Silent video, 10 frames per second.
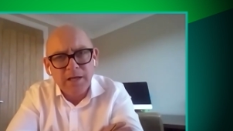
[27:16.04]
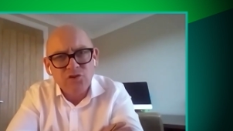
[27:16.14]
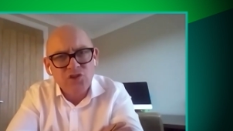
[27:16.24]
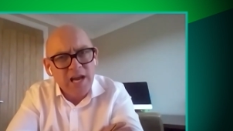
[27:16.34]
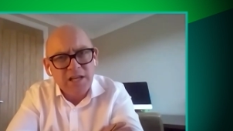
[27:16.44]

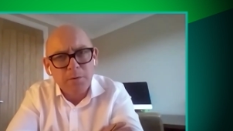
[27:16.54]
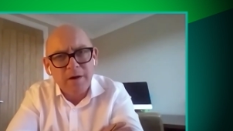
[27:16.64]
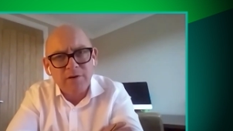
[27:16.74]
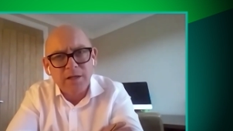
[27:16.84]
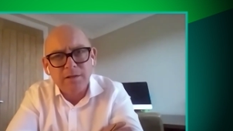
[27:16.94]
In
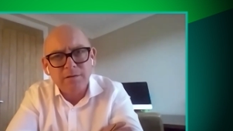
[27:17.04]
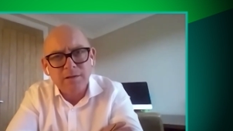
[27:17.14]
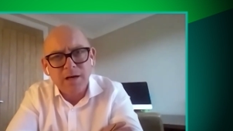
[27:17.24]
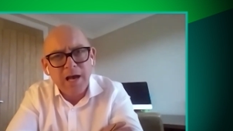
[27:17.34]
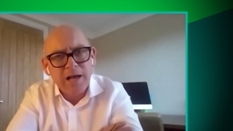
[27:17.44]
January,
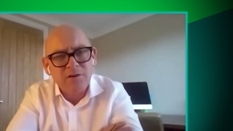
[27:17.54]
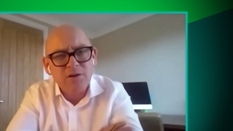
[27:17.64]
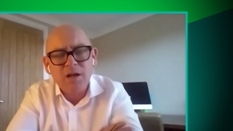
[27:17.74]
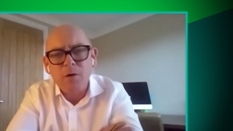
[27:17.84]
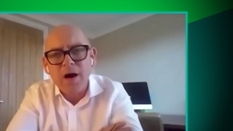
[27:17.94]
I have
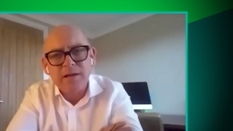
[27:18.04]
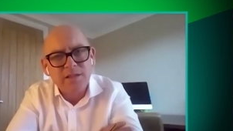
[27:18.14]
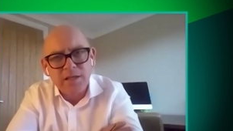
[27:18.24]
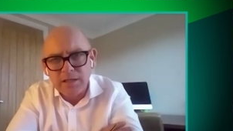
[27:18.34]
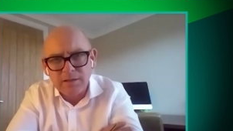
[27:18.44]
no
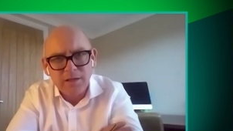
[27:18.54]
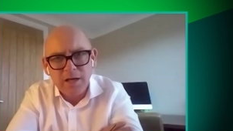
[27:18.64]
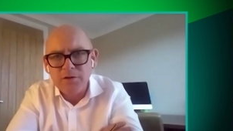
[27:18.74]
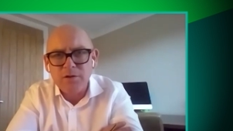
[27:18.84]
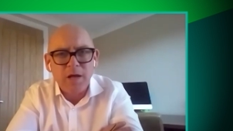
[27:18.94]
idea,
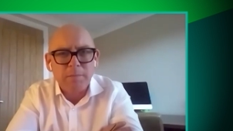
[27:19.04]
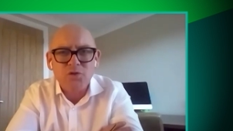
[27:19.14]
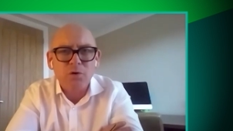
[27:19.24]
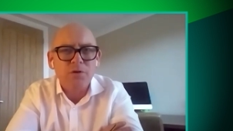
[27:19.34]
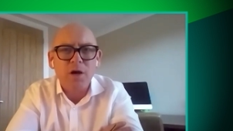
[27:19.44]
and I'm
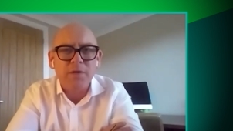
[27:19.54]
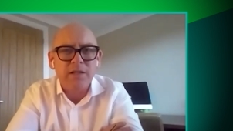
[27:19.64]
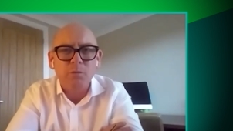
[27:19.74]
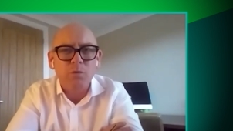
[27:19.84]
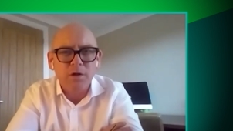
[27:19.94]
sure no one
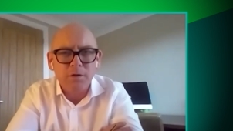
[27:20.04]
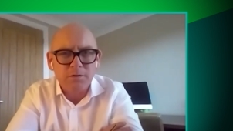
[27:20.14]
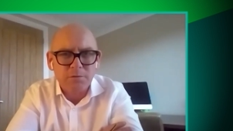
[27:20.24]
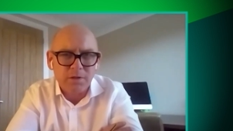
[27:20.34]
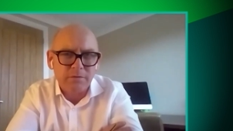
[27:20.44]
in the
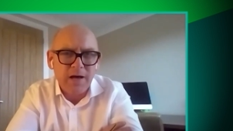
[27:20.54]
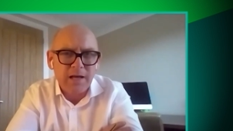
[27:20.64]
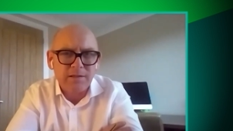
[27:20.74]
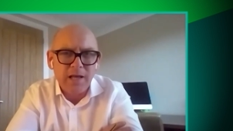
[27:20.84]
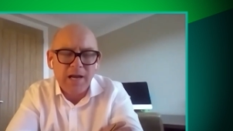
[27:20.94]
world would have
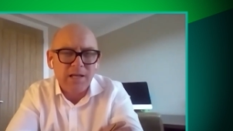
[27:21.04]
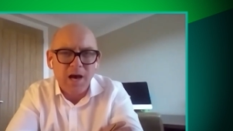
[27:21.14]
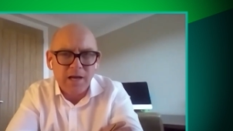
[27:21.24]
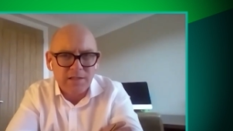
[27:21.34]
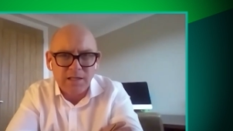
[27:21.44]
had any
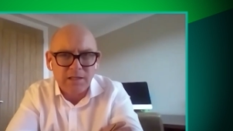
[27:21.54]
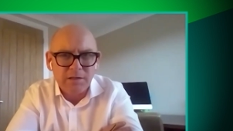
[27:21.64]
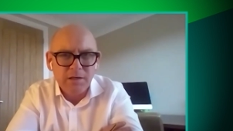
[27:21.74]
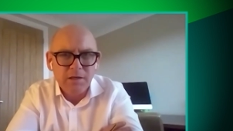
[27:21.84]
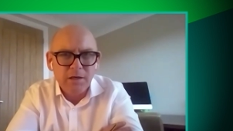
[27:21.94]
idea
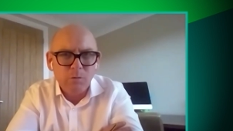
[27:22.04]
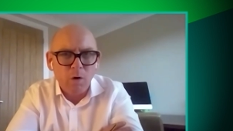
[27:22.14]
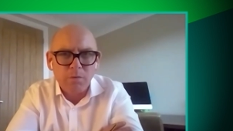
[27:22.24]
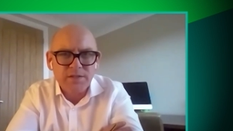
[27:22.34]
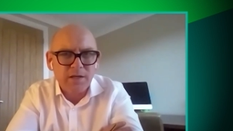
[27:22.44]

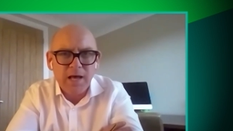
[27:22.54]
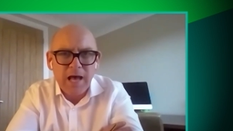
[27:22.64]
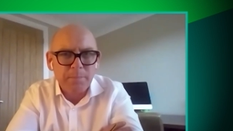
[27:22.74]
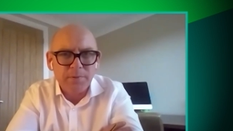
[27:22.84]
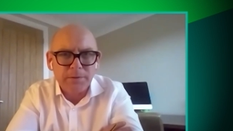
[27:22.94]
what was going to
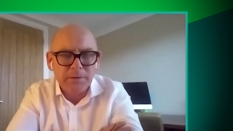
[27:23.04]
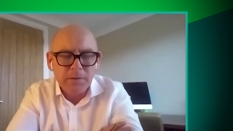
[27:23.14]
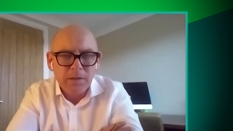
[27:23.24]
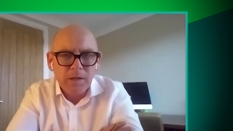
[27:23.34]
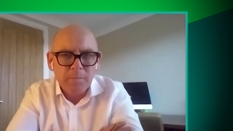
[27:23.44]
happen.
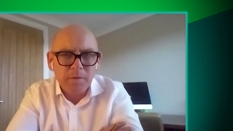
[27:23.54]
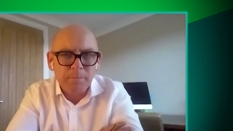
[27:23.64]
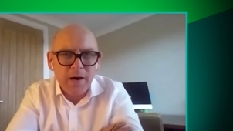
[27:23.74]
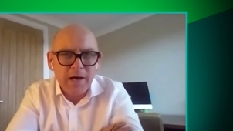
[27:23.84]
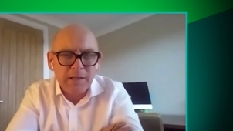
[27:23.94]

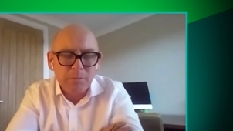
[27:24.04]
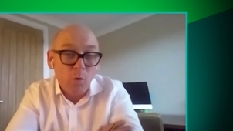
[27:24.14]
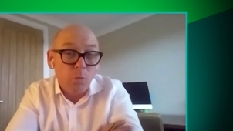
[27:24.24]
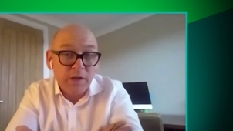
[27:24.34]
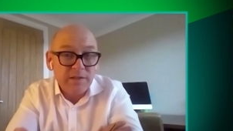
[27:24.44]
But by
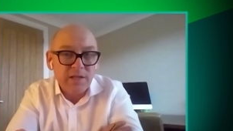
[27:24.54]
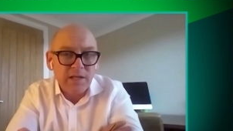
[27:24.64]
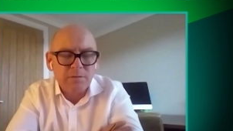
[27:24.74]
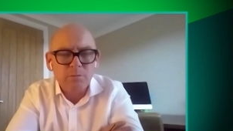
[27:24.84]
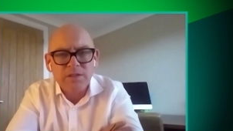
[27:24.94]
what we
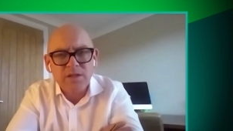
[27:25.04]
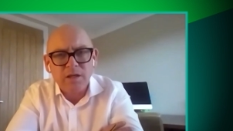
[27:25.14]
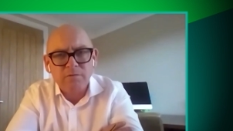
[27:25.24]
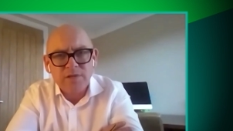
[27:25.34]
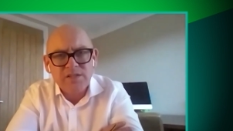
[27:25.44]
did, we
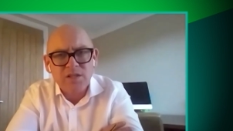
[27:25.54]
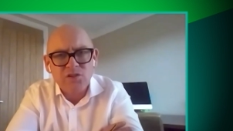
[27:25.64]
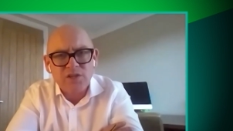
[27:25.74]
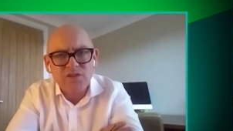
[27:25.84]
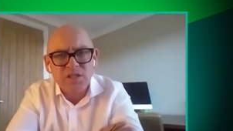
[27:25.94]
took a risk
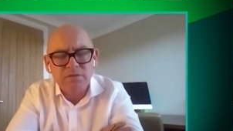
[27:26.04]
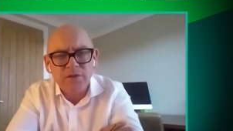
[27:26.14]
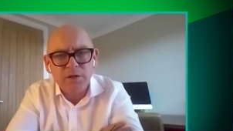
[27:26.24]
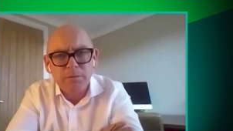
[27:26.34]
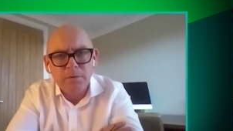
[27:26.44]
adjusted
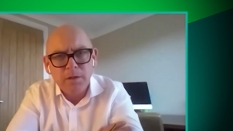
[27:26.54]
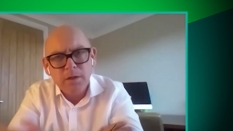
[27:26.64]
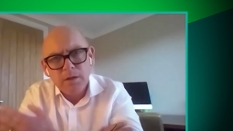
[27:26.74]
view.